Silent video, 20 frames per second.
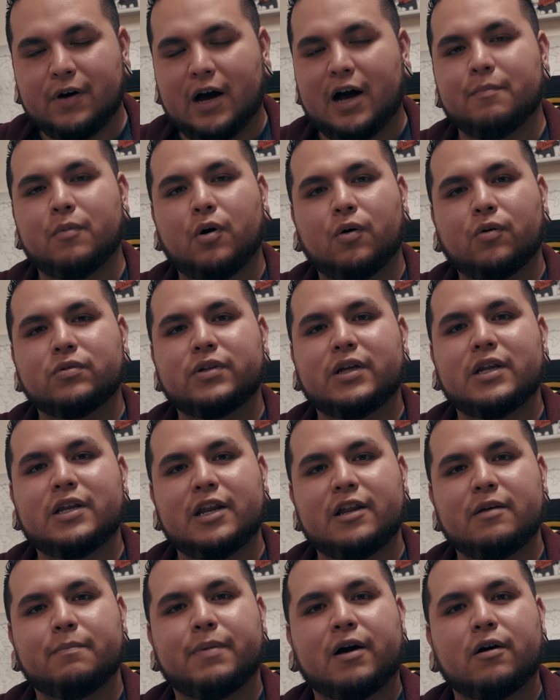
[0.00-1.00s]
I'm only
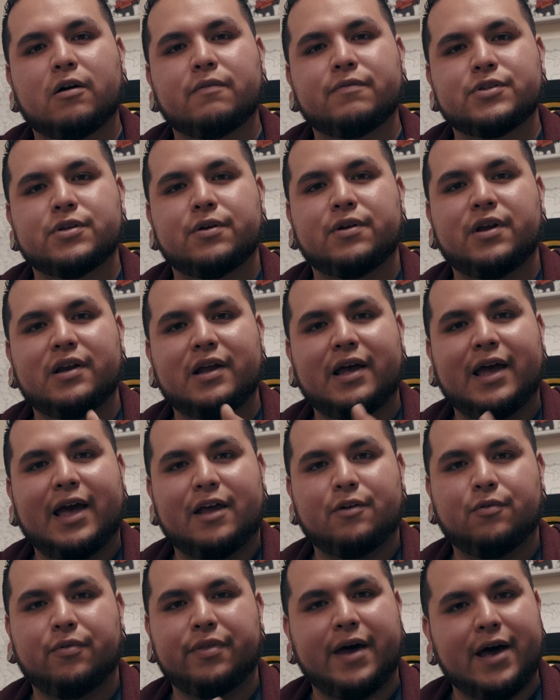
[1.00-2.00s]
needing power of attorney to
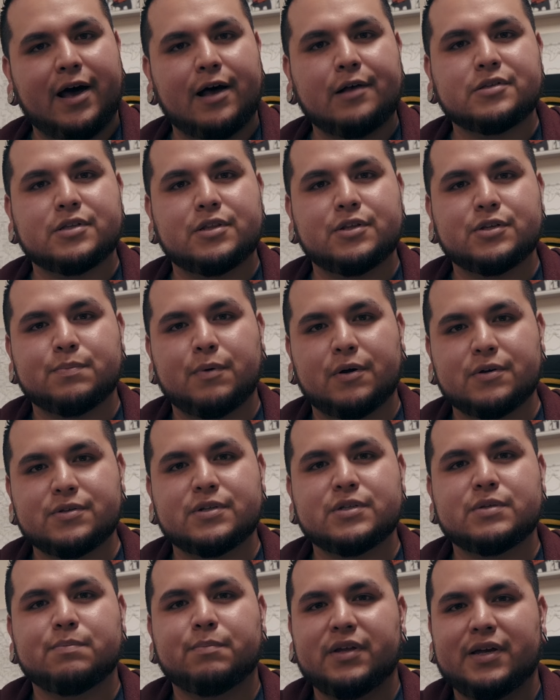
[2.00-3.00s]
handle the house in this
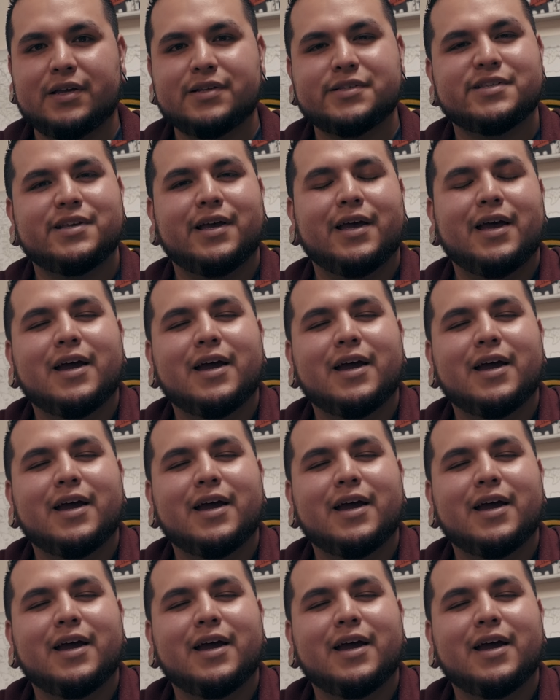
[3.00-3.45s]
person's place.